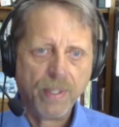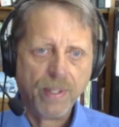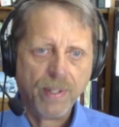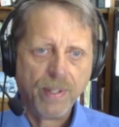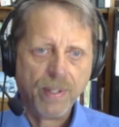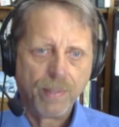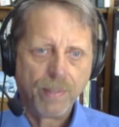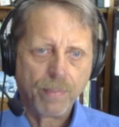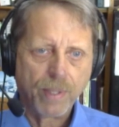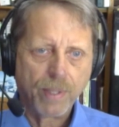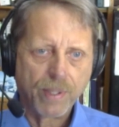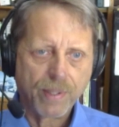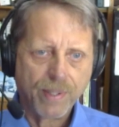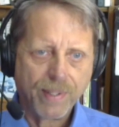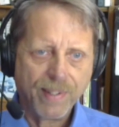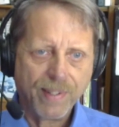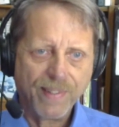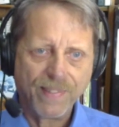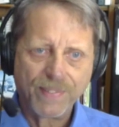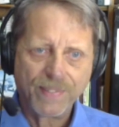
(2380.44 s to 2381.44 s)
I'm like,
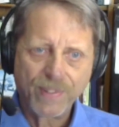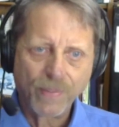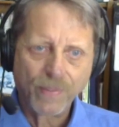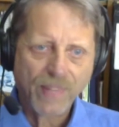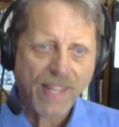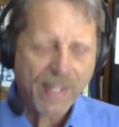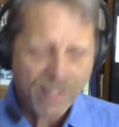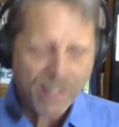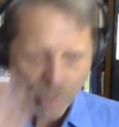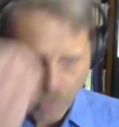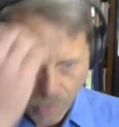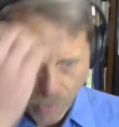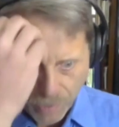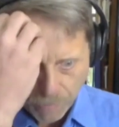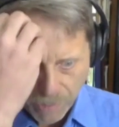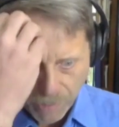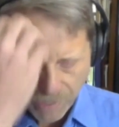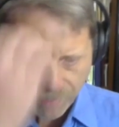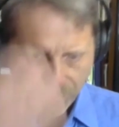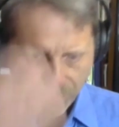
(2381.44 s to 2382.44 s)
you know, so that intrigued
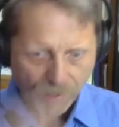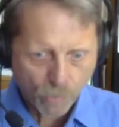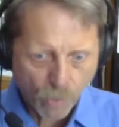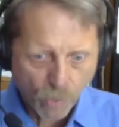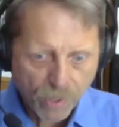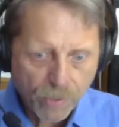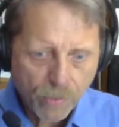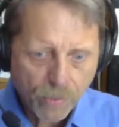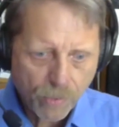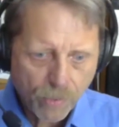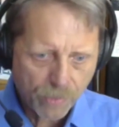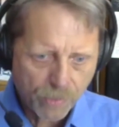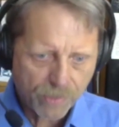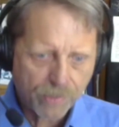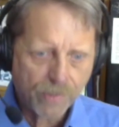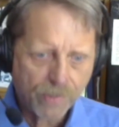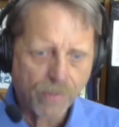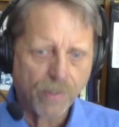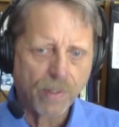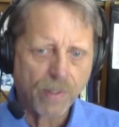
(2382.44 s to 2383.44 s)
me. I was like, what are you doing
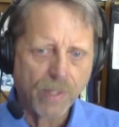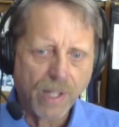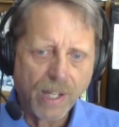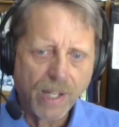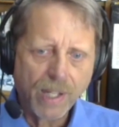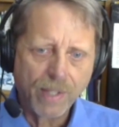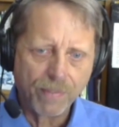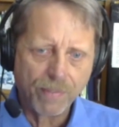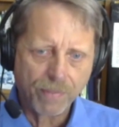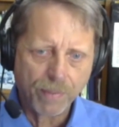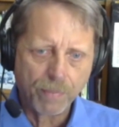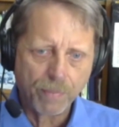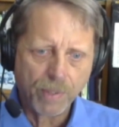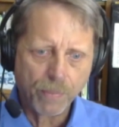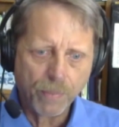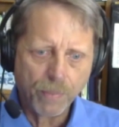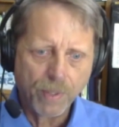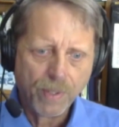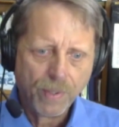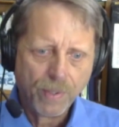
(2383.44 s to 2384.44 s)
still alive? I
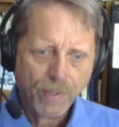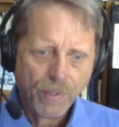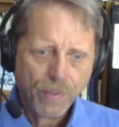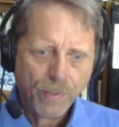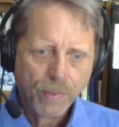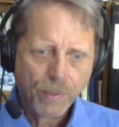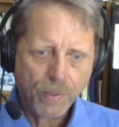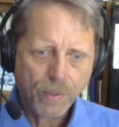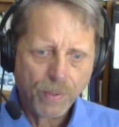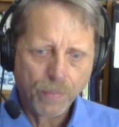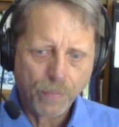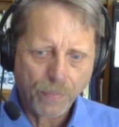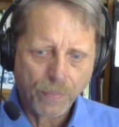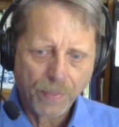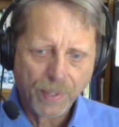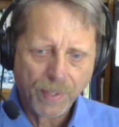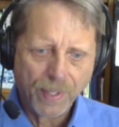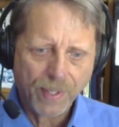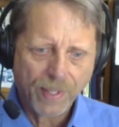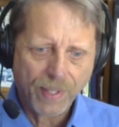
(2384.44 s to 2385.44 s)
mean, you know,
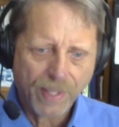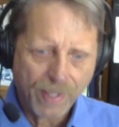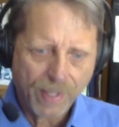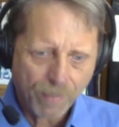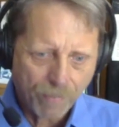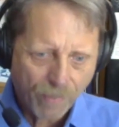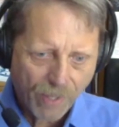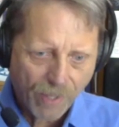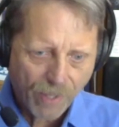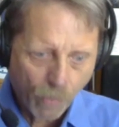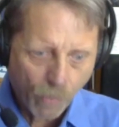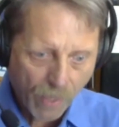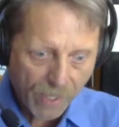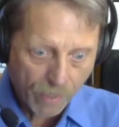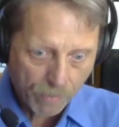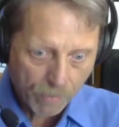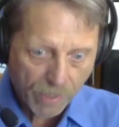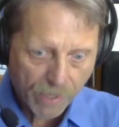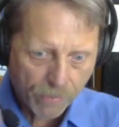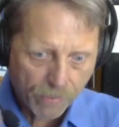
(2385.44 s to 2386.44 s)
and right away
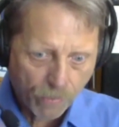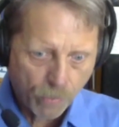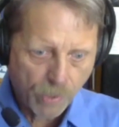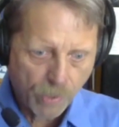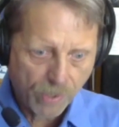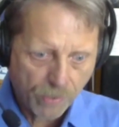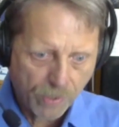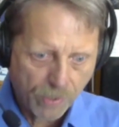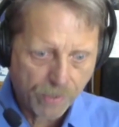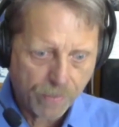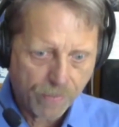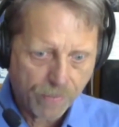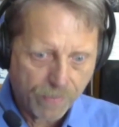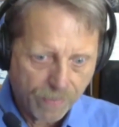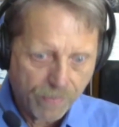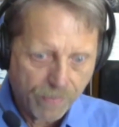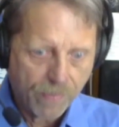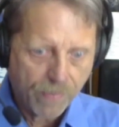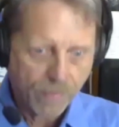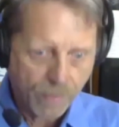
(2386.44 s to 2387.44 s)
I'm like really
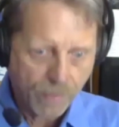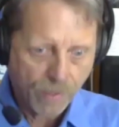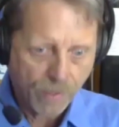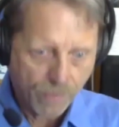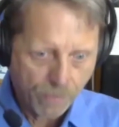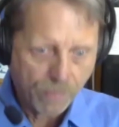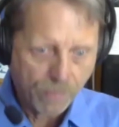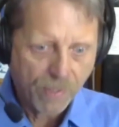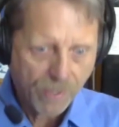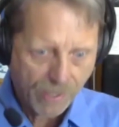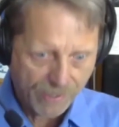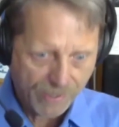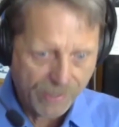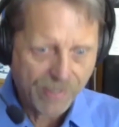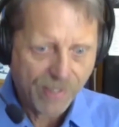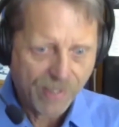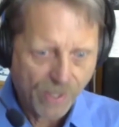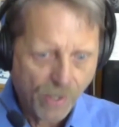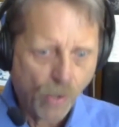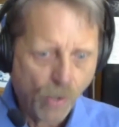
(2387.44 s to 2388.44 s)
I
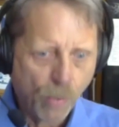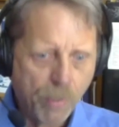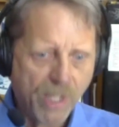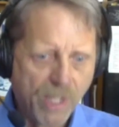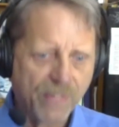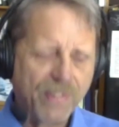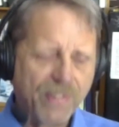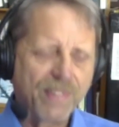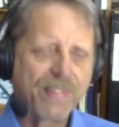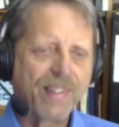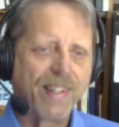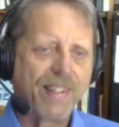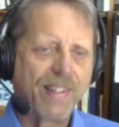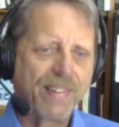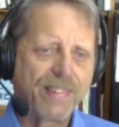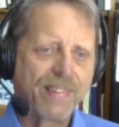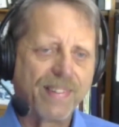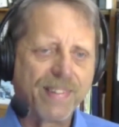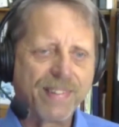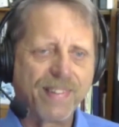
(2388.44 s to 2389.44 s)
need to know about this guy.
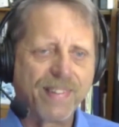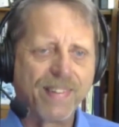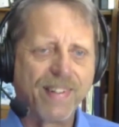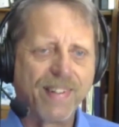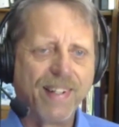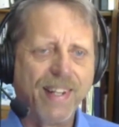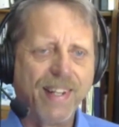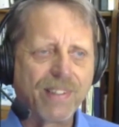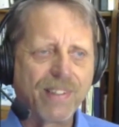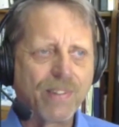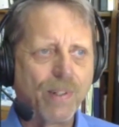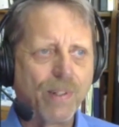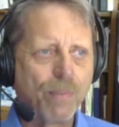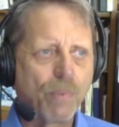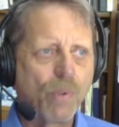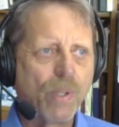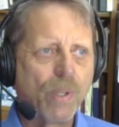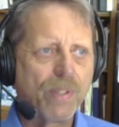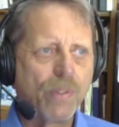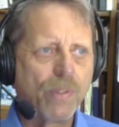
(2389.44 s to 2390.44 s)
So I started asking him
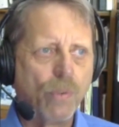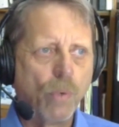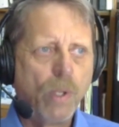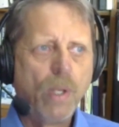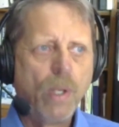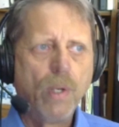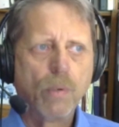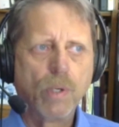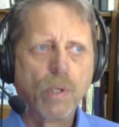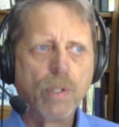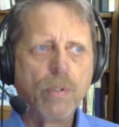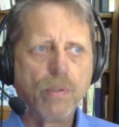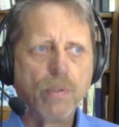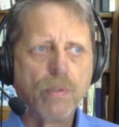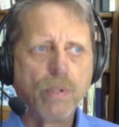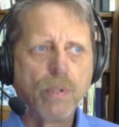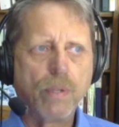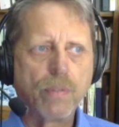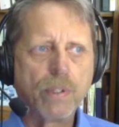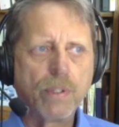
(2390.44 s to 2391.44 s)
questions. Well, you
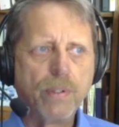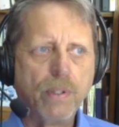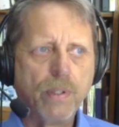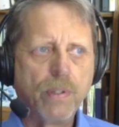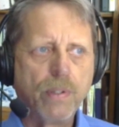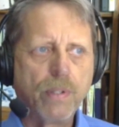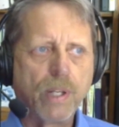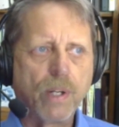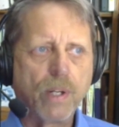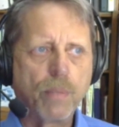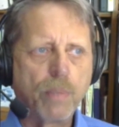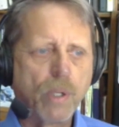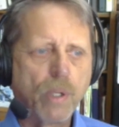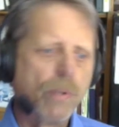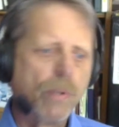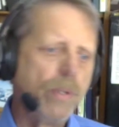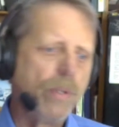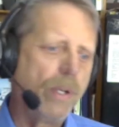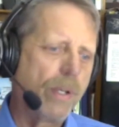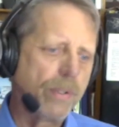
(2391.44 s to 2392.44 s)
ever seen the shadow?
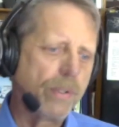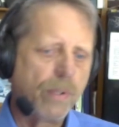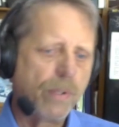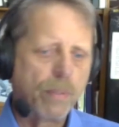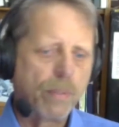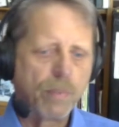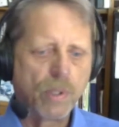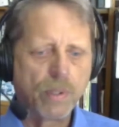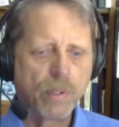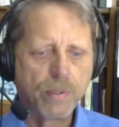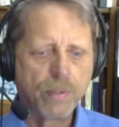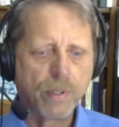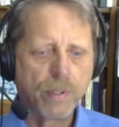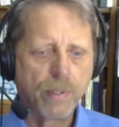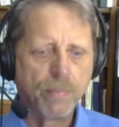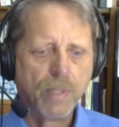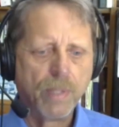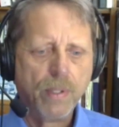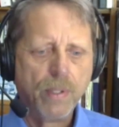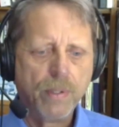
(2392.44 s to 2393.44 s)
Oh yeah, I see them all the time.
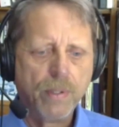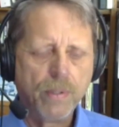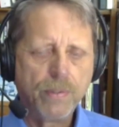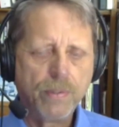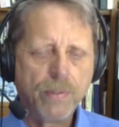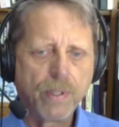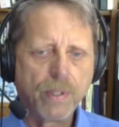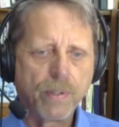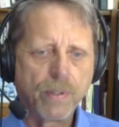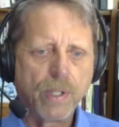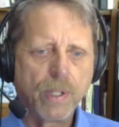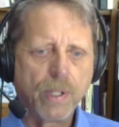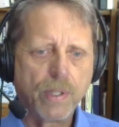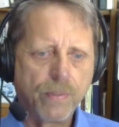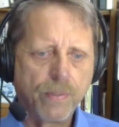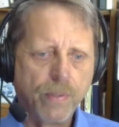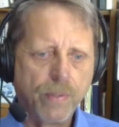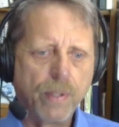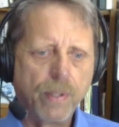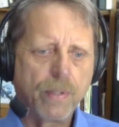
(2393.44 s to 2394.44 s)
You see their
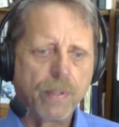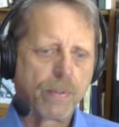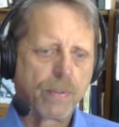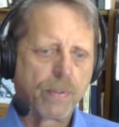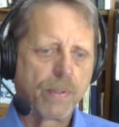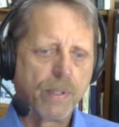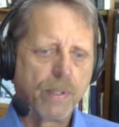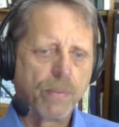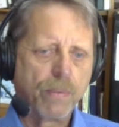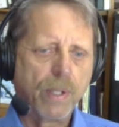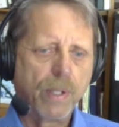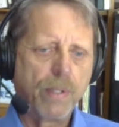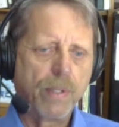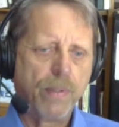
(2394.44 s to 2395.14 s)
eyes? Yeah, they're red.